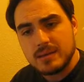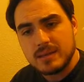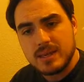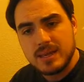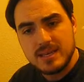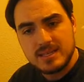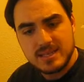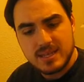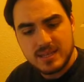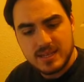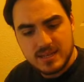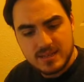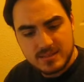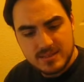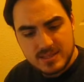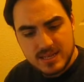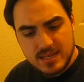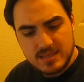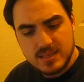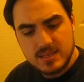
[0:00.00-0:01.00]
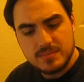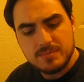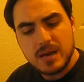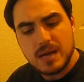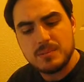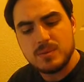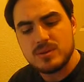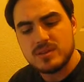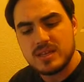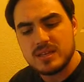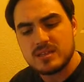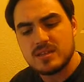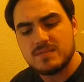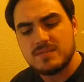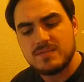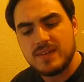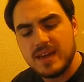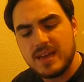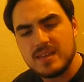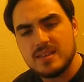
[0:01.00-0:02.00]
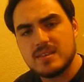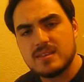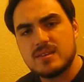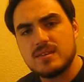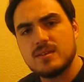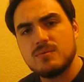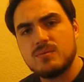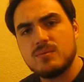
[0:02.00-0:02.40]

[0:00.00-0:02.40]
He said that it says in the Bible that the faith